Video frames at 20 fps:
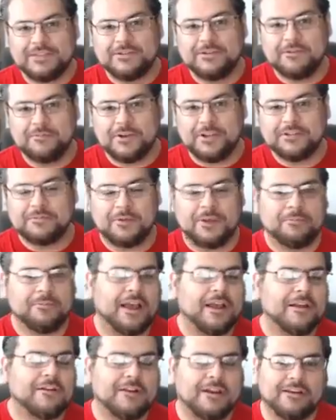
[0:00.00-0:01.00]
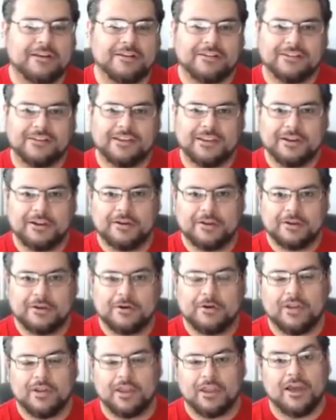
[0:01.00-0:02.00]
too much my background, you know,
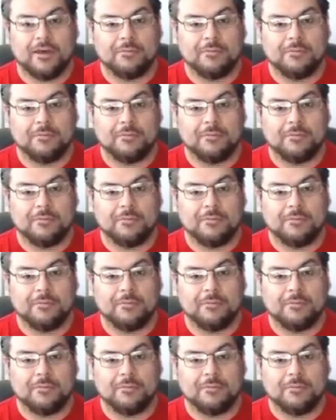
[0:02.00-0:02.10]
growing up.